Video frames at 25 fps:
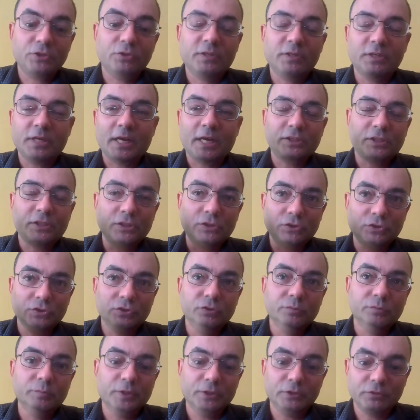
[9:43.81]
you can actually
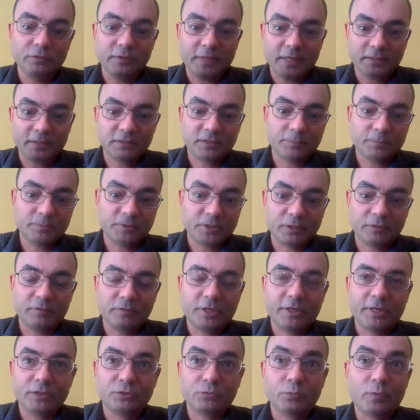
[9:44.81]
zoom into that subset of
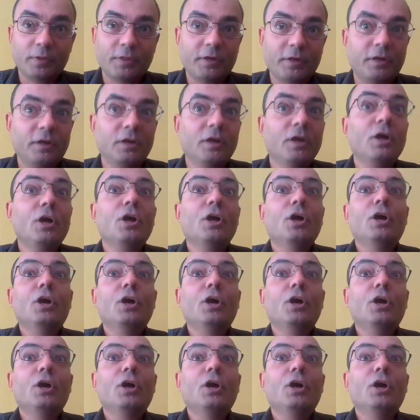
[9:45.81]
audience, whether